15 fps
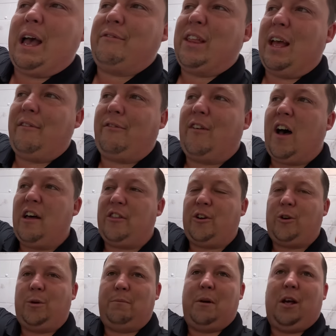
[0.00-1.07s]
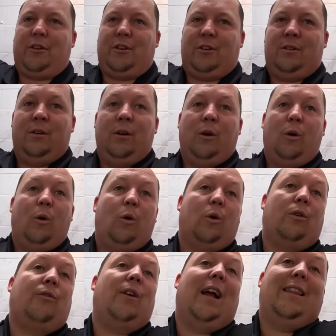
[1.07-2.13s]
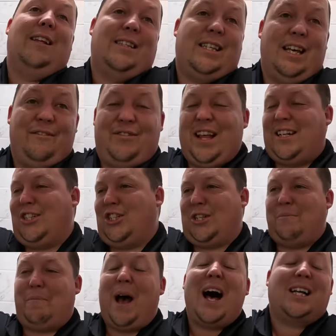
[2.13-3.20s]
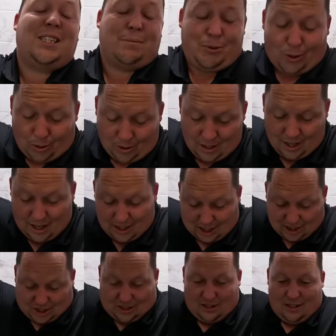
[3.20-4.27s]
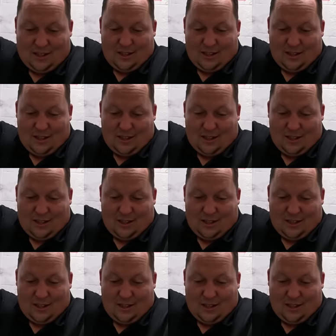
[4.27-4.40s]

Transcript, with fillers: have that father or mother or relative that's just impossible to, to buy